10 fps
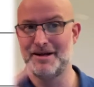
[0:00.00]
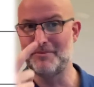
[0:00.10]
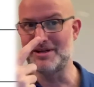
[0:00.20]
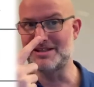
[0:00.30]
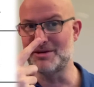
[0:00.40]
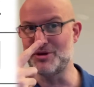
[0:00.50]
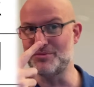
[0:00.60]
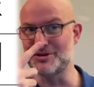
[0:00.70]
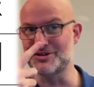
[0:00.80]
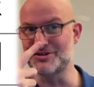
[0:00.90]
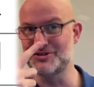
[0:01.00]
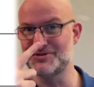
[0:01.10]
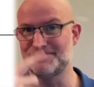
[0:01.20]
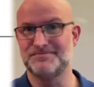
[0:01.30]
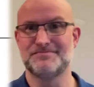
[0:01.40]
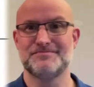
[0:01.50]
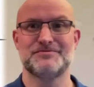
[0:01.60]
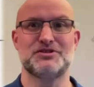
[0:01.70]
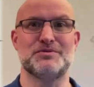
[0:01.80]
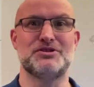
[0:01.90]
Press our mute buttons.
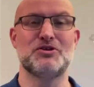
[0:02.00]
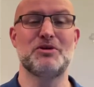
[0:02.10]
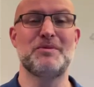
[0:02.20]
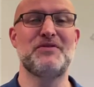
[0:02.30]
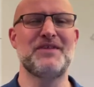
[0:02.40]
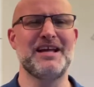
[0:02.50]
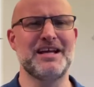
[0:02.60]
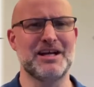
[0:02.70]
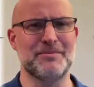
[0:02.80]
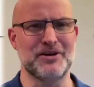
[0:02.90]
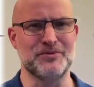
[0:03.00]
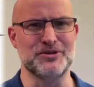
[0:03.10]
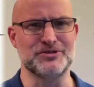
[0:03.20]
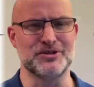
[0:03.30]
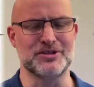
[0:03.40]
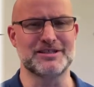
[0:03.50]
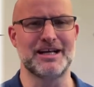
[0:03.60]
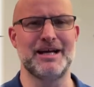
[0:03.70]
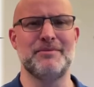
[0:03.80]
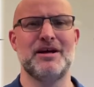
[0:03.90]
So we're still going to be thinking about the words all the
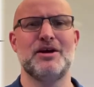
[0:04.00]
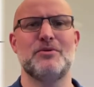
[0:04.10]
time.